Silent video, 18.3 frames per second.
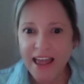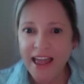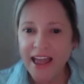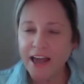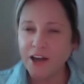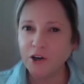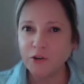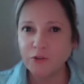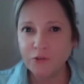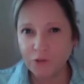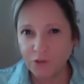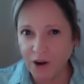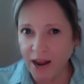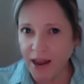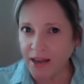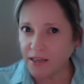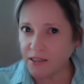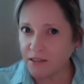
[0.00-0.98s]
and her
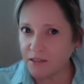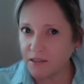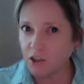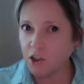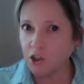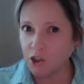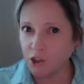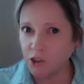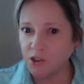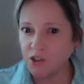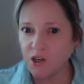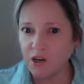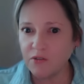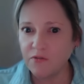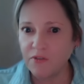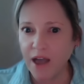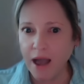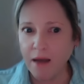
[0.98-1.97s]
friends learned
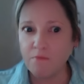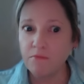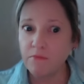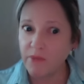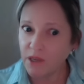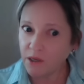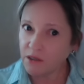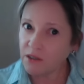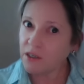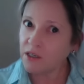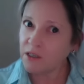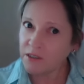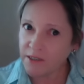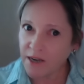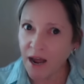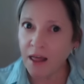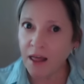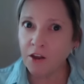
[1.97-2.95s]
of that $1 million
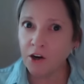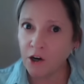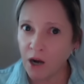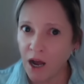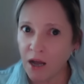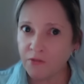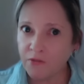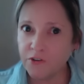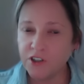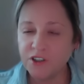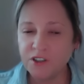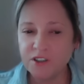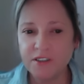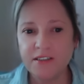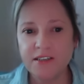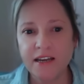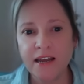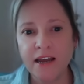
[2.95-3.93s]
offer to
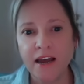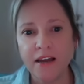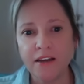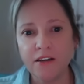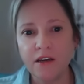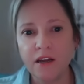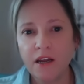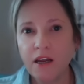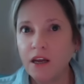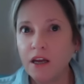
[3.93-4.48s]
Dan,